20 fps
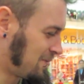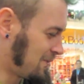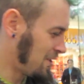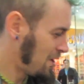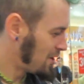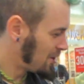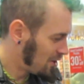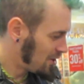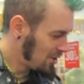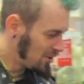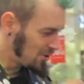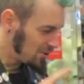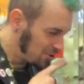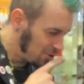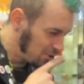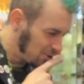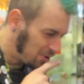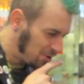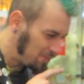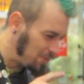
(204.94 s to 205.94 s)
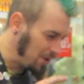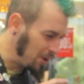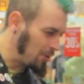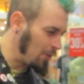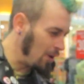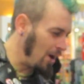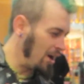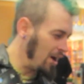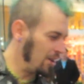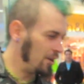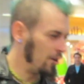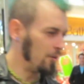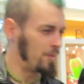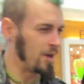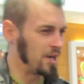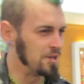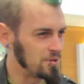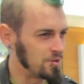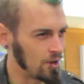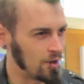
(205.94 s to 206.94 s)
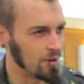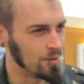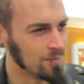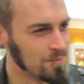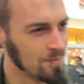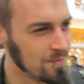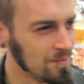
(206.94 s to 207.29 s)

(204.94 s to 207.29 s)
No. Be quiet, little Pedro.